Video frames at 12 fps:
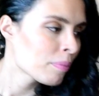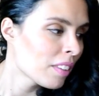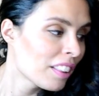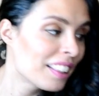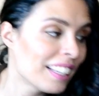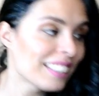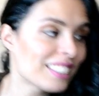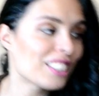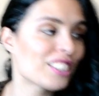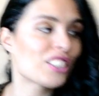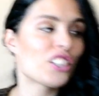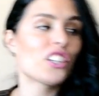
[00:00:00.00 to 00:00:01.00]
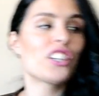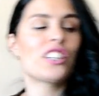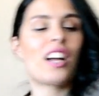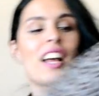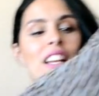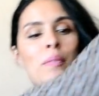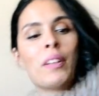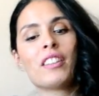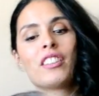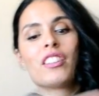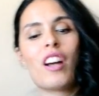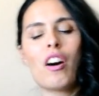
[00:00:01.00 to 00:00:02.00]
This skirt I am
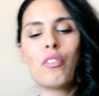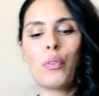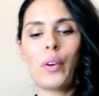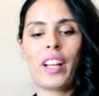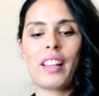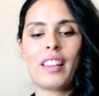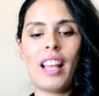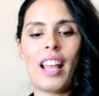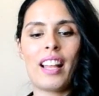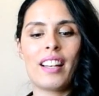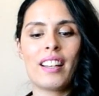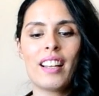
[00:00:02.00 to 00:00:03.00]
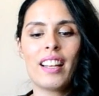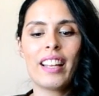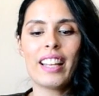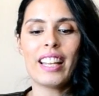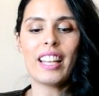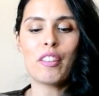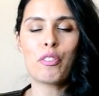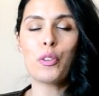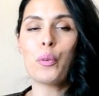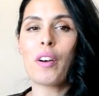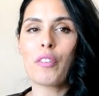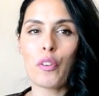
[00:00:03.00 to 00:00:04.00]
in love with, and if you
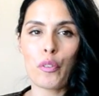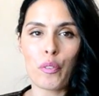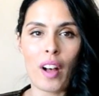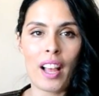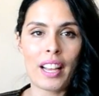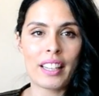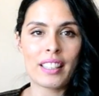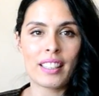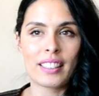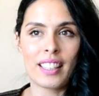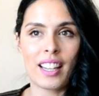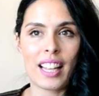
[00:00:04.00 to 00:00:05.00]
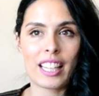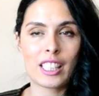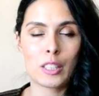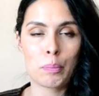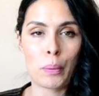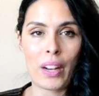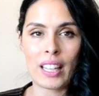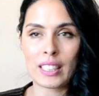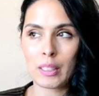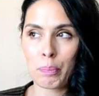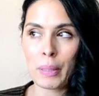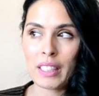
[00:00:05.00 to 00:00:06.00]
ever find
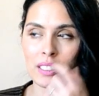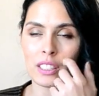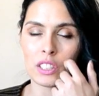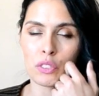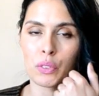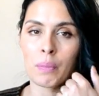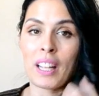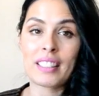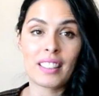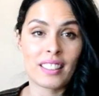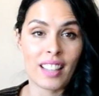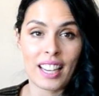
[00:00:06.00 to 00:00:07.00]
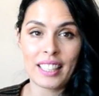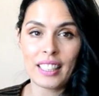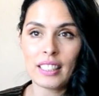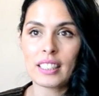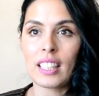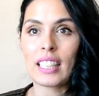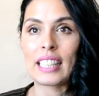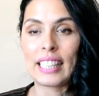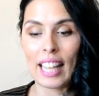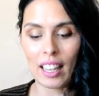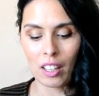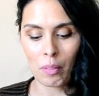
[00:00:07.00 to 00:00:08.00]
express pieces from like the 90s,
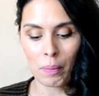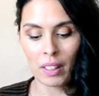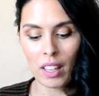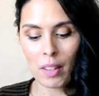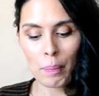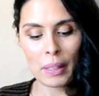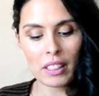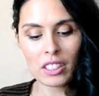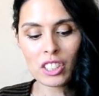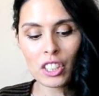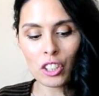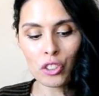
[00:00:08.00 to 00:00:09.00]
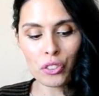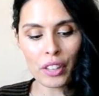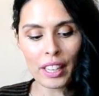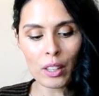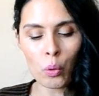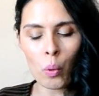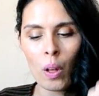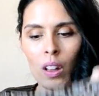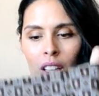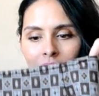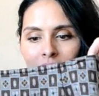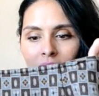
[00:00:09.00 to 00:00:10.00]
get them because they're great
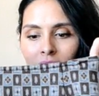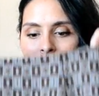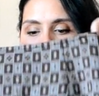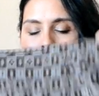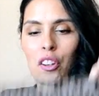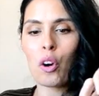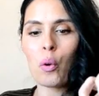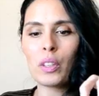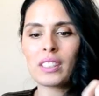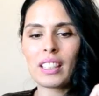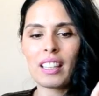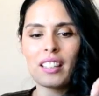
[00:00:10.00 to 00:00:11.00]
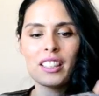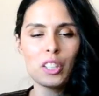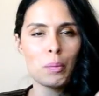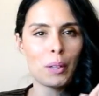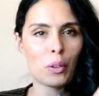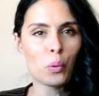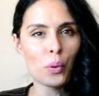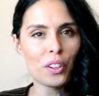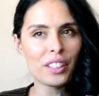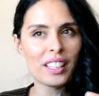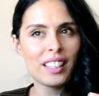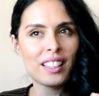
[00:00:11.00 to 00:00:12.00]
quality. They're always like a little bit
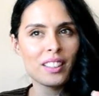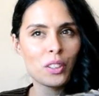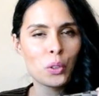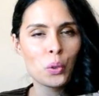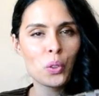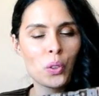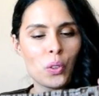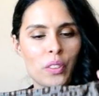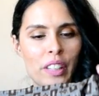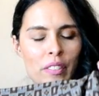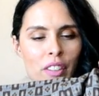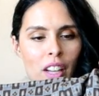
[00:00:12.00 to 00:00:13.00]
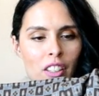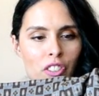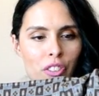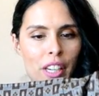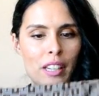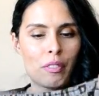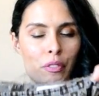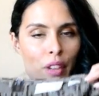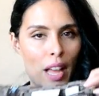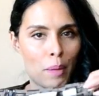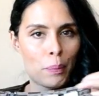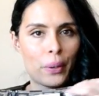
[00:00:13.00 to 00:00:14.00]
quirky and cool, and they've got great
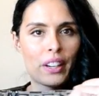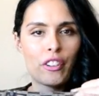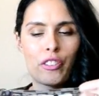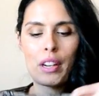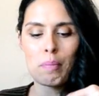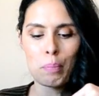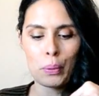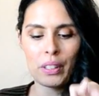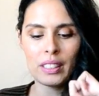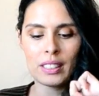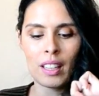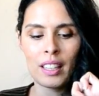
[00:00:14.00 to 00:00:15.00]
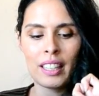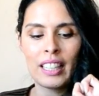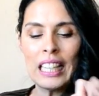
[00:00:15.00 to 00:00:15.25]
fabric, great prints on it.